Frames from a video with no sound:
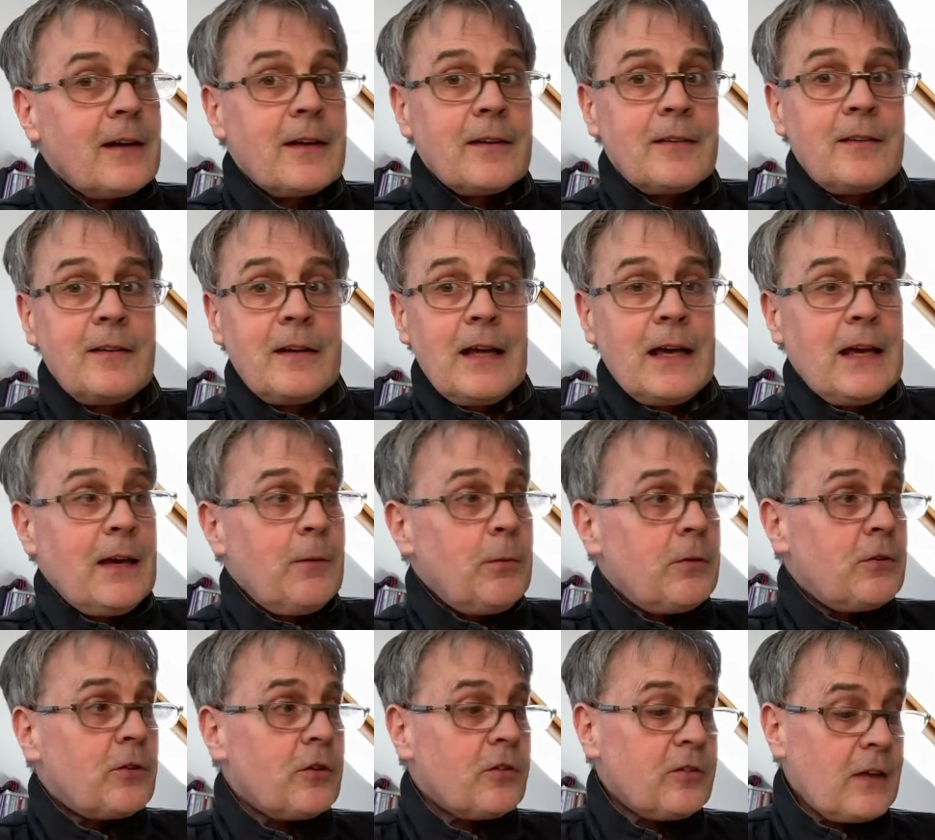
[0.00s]
Today
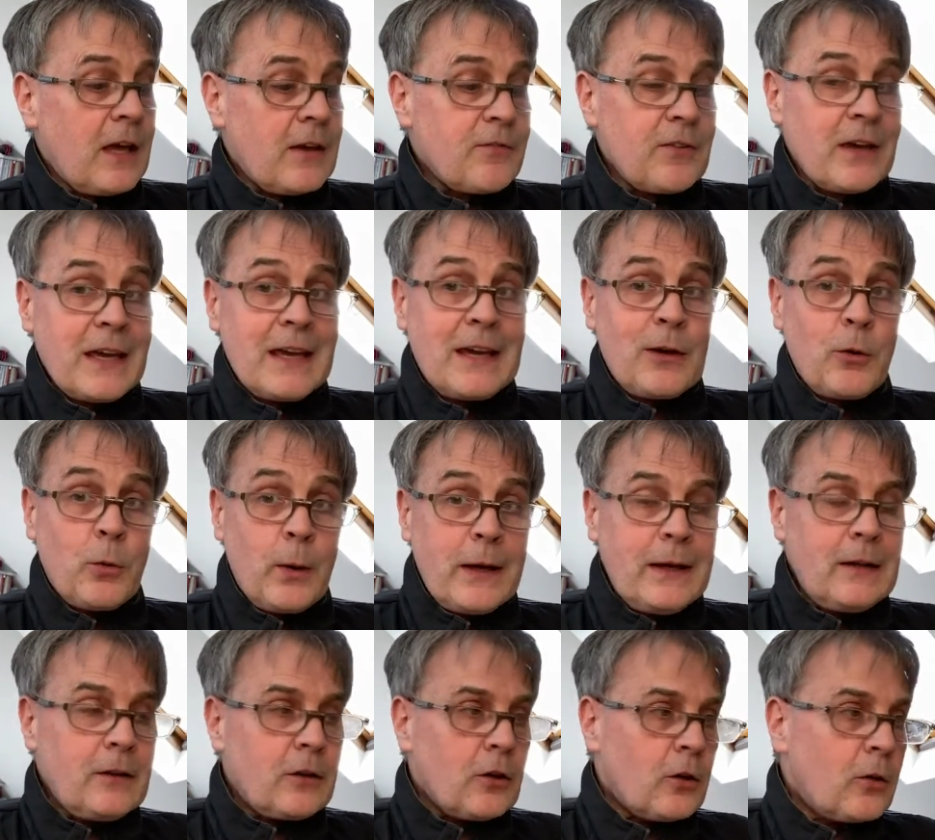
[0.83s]
we just have a
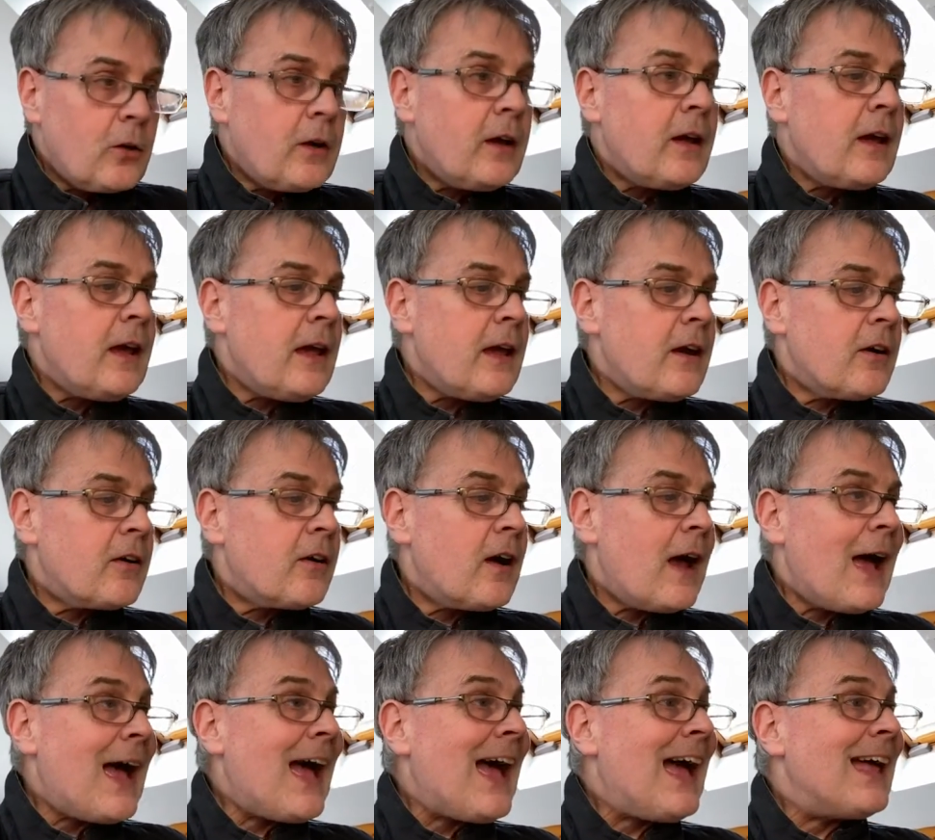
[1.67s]
quick look
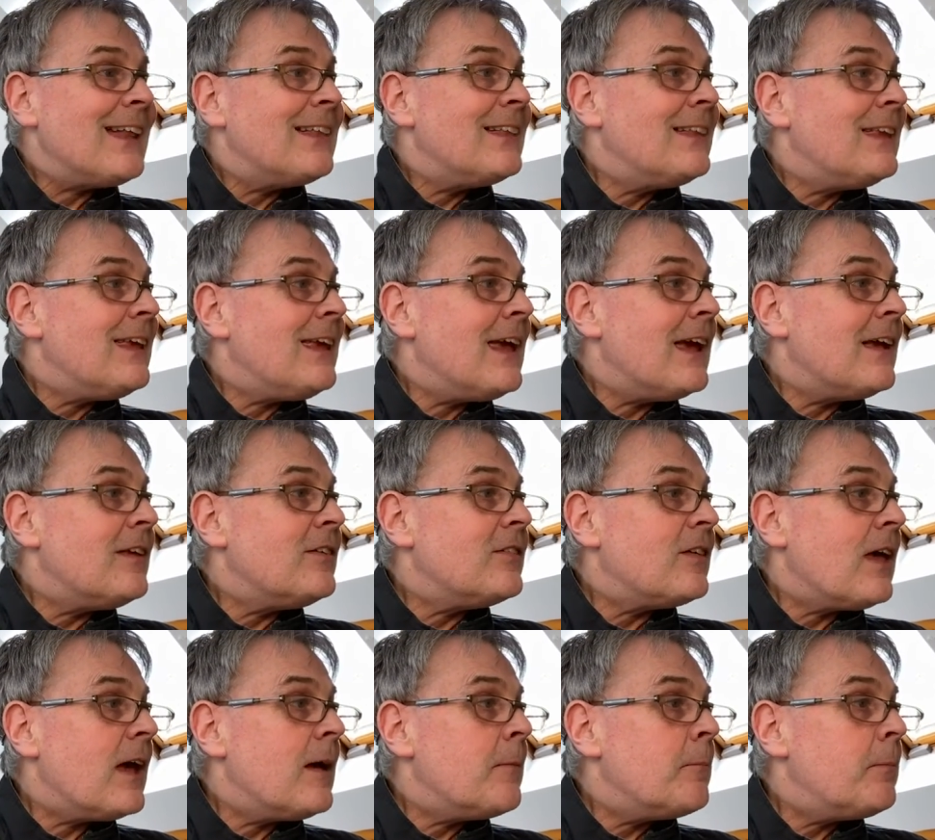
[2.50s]
here at the
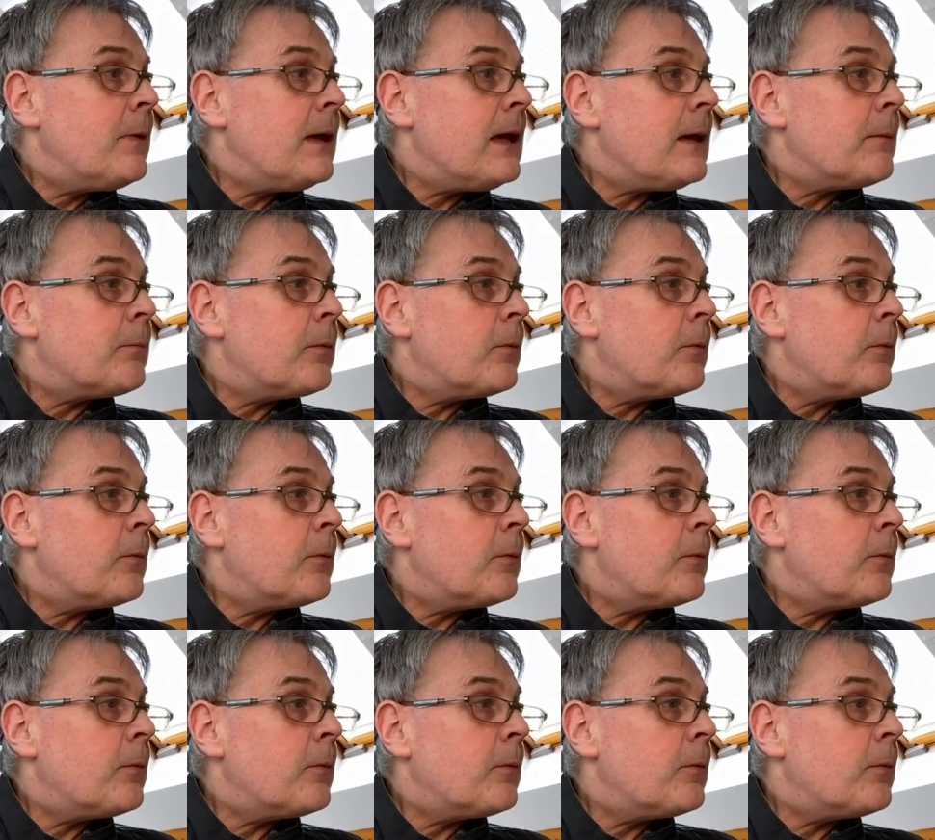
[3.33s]
exam paper